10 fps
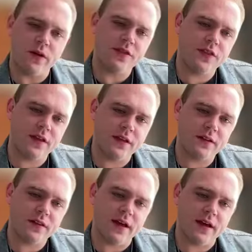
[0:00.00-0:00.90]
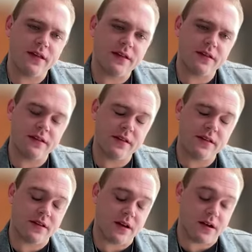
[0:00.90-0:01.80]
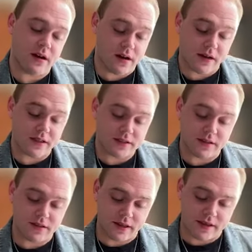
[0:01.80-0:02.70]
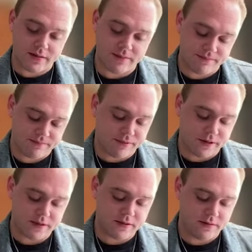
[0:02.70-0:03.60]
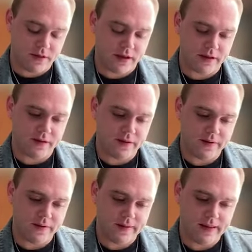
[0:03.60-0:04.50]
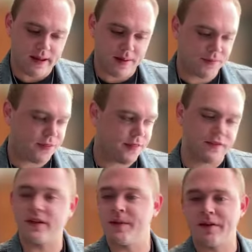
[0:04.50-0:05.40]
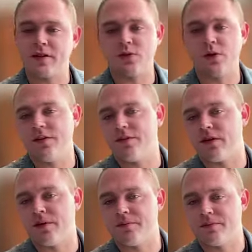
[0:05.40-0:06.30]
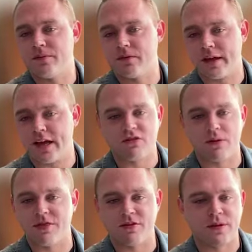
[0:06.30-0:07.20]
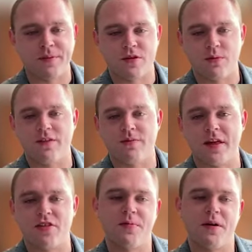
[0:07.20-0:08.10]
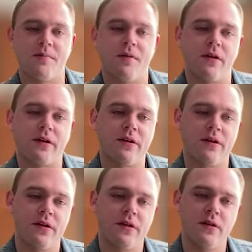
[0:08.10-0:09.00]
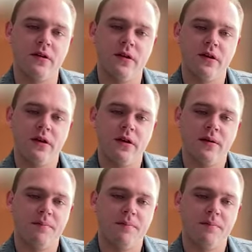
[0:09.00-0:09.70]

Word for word: one thing that honestly, like like I'm 30 minutes away from like I grew up 30 minutes away from Asbury Park. Yeah.